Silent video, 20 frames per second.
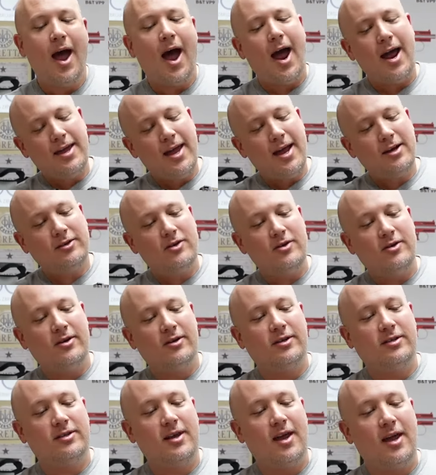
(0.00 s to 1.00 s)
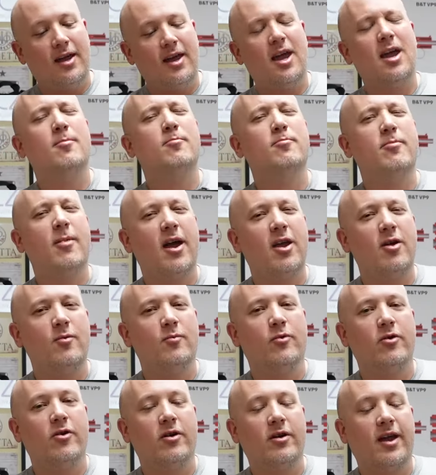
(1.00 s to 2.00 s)
I guess you could say it might
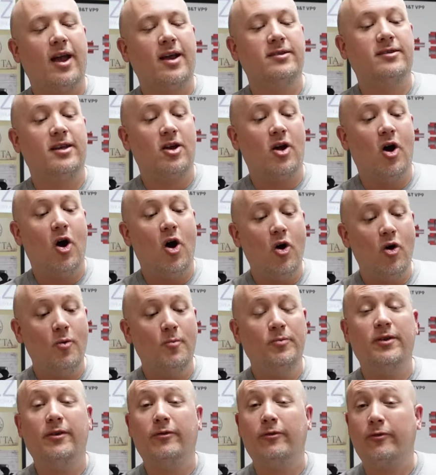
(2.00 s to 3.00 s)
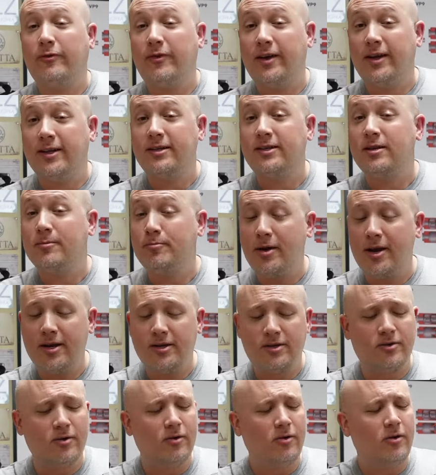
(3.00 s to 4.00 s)
work as a home defense
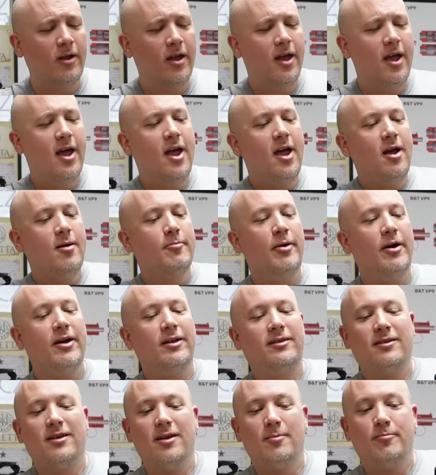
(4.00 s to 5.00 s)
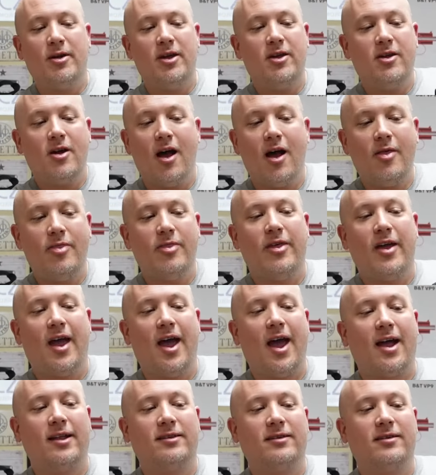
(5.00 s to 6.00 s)
pistol, but beyond
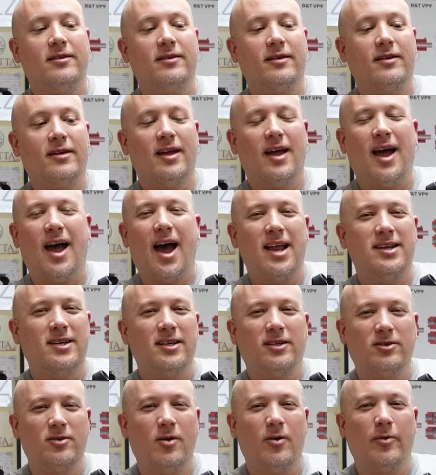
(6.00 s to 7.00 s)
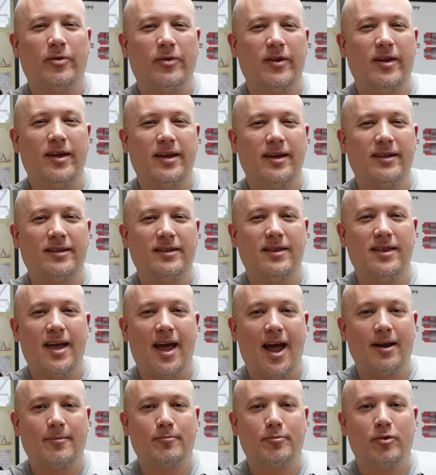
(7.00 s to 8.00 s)
that, I just don't think it's
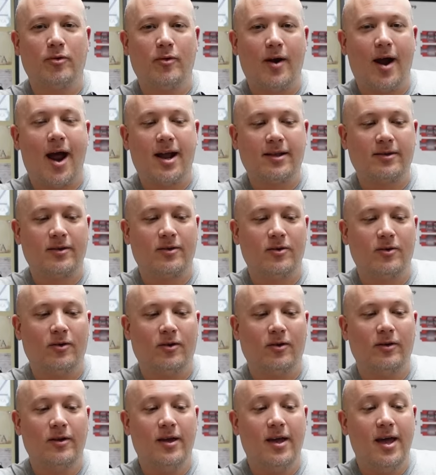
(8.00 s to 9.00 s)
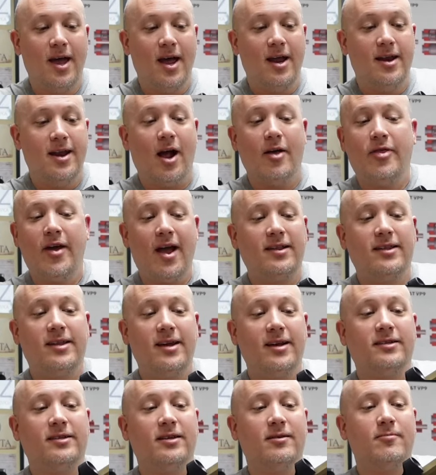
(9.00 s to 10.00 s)
that practical. Now, that
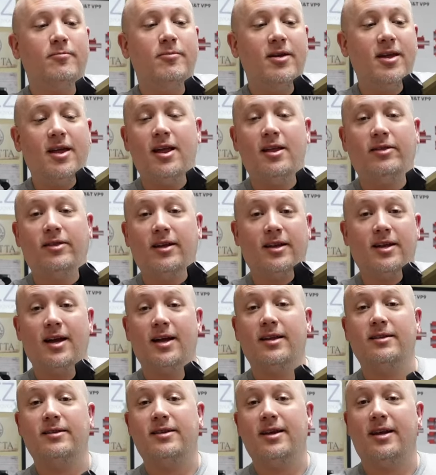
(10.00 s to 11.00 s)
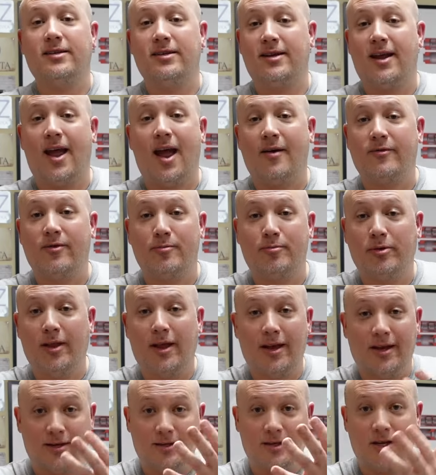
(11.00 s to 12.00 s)
doesn't mean the gun doesn't have a
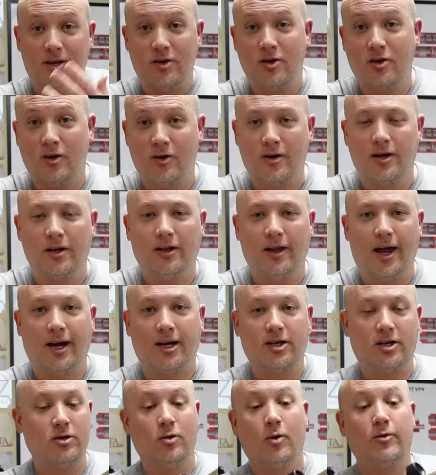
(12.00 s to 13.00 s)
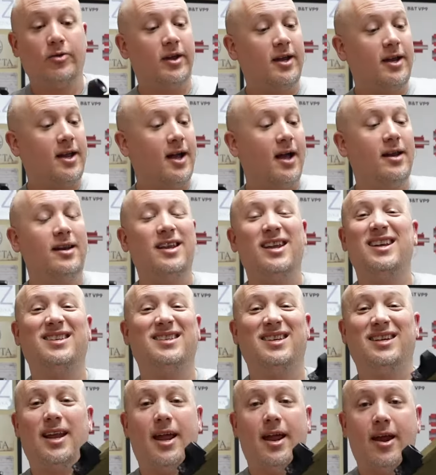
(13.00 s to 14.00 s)
place in your collection or the gun
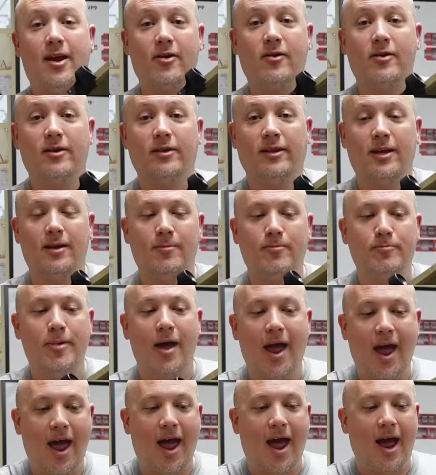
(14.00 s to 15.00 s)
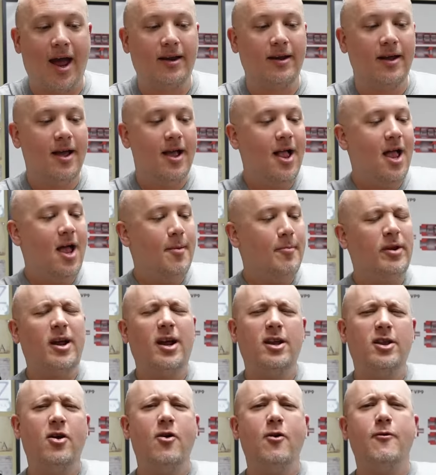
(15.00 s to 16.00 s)
is inherently bad. But
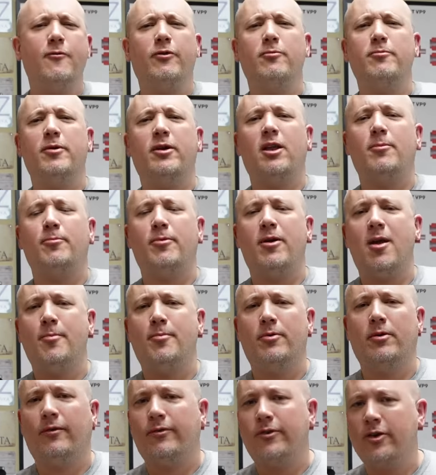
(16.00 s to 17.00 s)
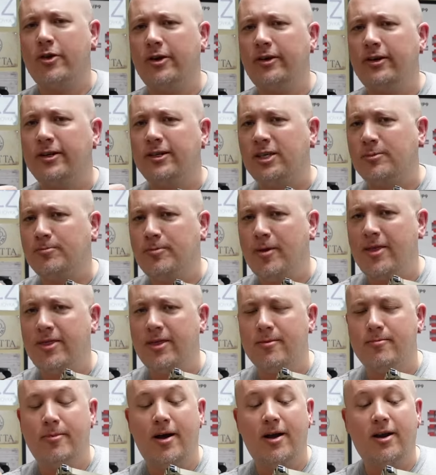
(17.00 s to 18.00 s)
I know for many people, if you're going to
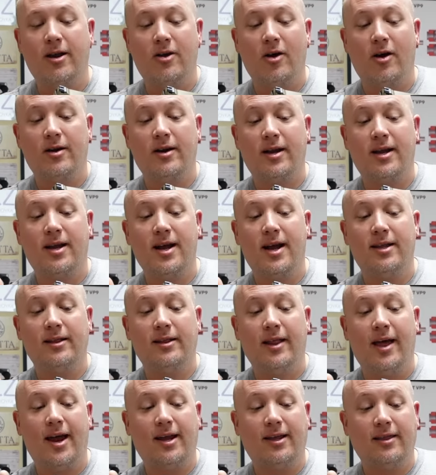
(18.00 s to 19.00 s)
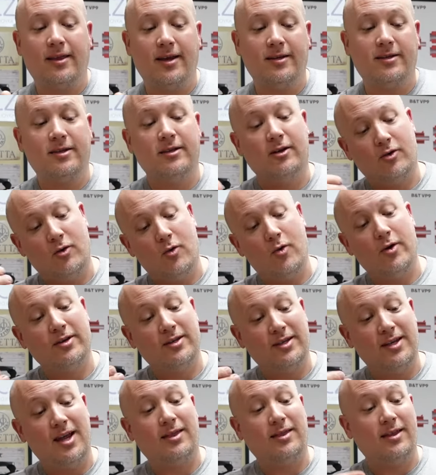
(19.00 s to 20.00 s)
spend the money on a gun like this and, of
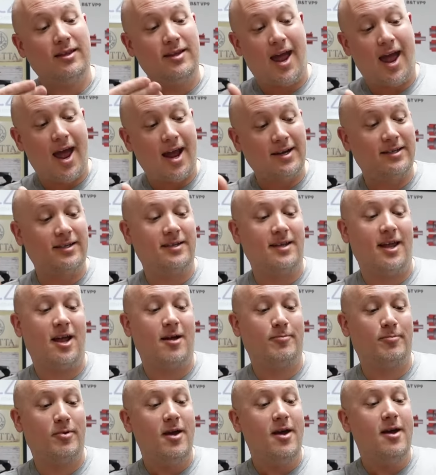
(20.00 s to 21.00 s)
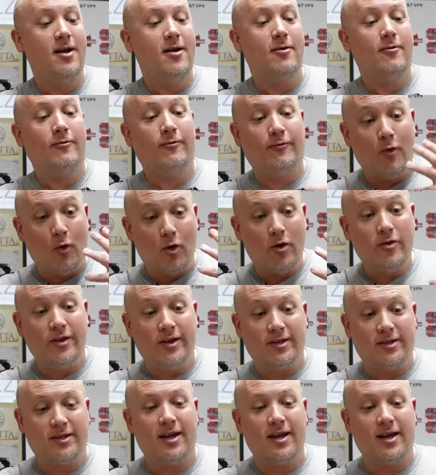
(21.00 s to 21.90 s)
course, get the tax stamp for this